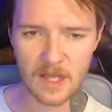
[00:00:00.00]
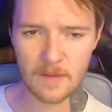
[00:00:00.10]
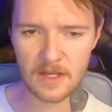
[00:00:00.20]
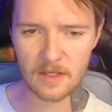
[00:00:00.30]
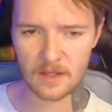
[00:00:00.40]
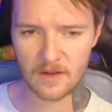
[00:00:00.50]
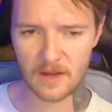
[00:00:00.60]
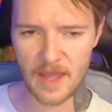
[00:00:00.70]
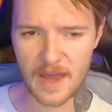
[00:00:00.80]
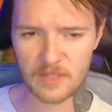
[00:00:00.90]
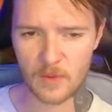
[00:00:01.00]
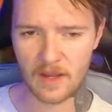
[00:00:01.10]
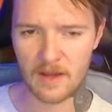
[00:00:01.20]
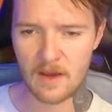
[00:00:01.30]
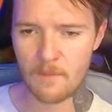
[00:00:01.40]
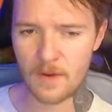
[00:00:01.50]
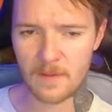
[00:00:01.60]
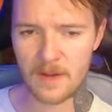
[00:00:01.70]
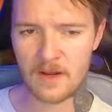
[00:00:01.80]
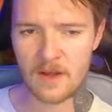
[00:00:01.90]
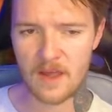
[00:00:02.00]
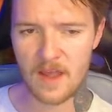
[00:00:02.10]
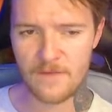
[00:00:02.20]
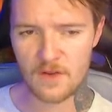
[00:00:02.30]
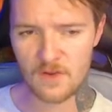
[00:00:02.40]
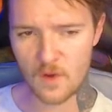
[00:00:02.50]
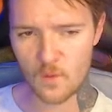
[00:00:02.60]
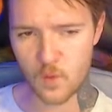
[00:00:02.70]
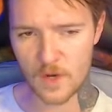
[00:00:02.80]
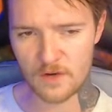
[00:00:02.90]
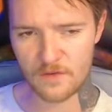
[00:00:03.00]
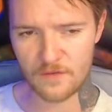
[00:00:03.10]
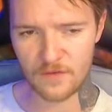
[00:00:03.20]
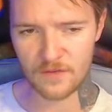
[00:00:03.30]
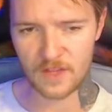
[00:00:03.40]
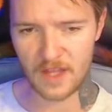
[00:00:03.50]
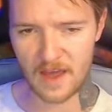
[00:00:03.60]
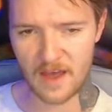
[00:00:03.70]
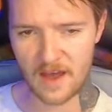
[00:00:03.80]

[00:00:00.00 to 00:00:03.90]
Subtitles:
I mean, look, you got your X-wing, but I mean, if you got rid of the